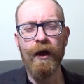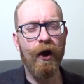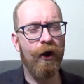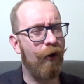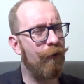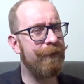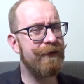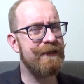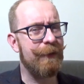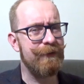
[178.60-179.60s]
I hope in
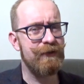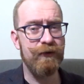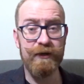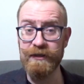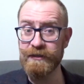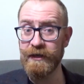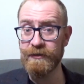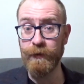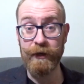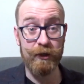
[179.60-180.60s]
this episode to
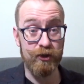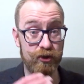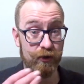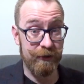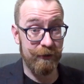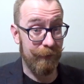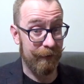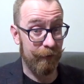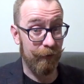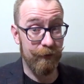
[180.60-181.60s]
discuss my construction
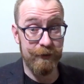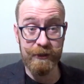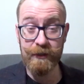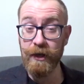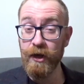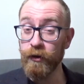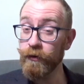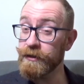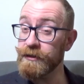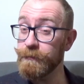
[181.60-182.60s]
methodology,
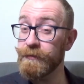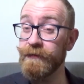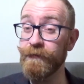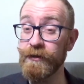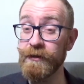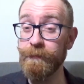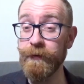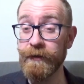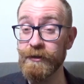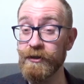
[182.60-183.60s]
look at some different
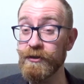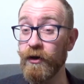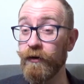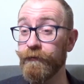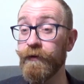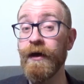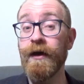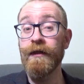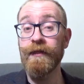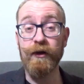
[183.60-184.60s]
depictions of
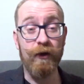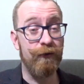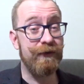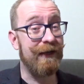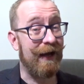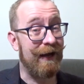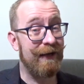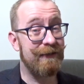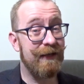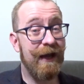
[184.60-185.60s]
the coat in
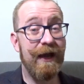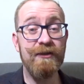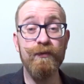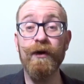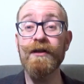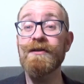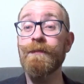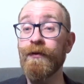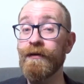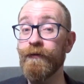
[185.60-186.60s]
art, as well as a
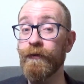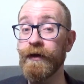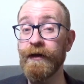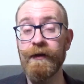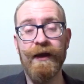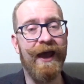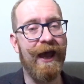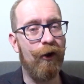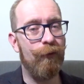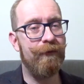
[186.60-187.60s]
brief look at
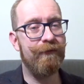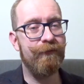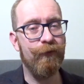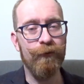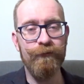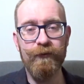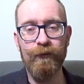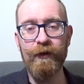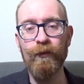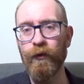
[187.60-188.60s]
how it performs
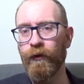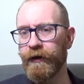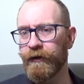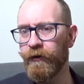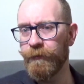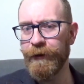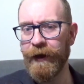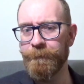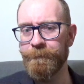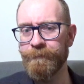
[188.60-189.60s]
when worn in
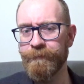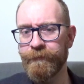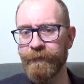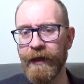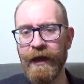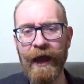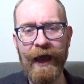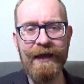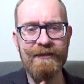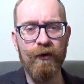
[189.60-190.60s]
combat.
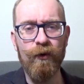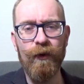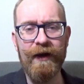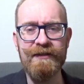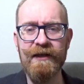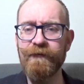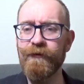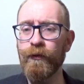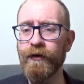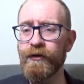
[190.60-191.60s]
As always, if
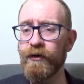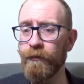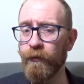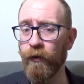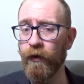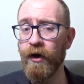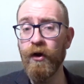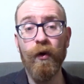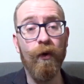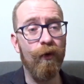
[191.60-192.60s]
you want to know more,
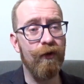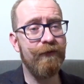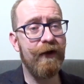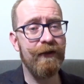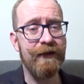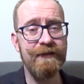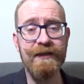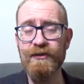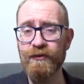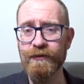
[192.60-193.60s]
all of our links
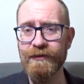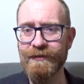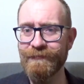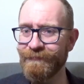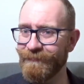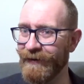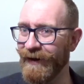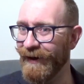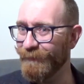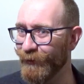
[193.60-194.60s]
and sources
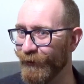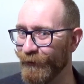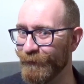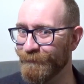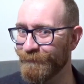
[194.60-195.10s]
are below.